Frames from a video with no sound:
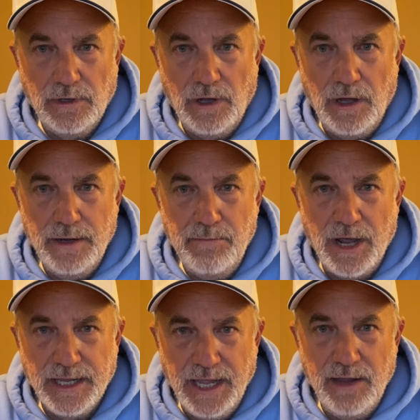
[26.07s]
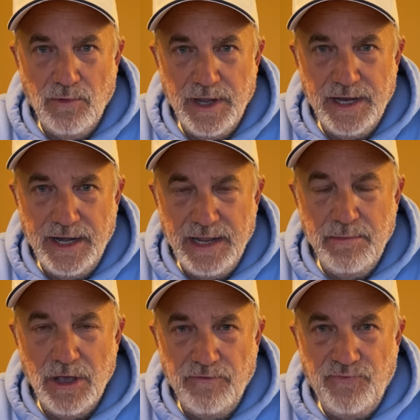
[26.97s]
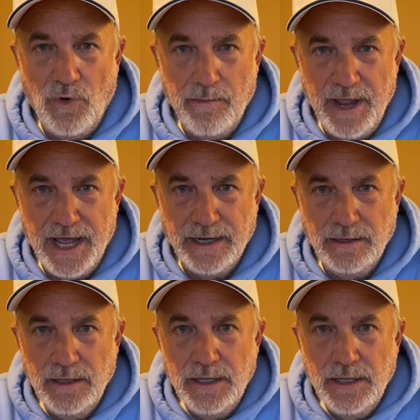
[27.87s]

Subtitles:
on my gateway in an email format.